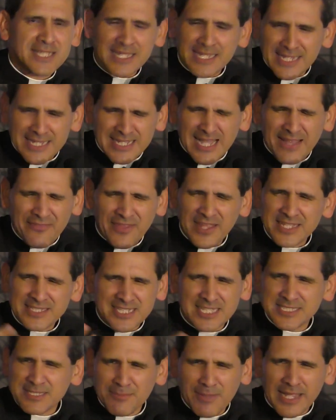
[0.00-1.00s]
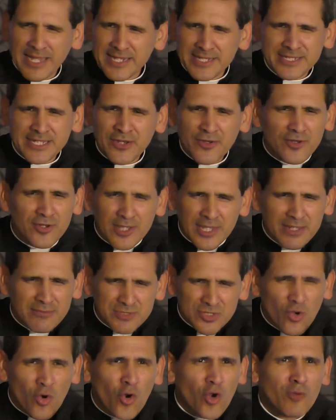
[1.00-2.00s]
I think he said something like interiorly, it
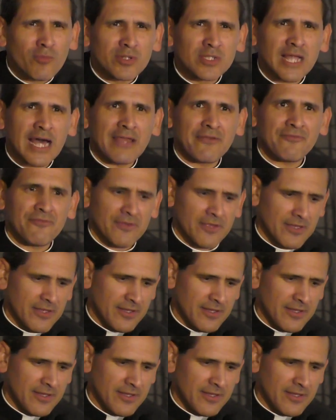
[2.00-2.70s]
was a horrible life.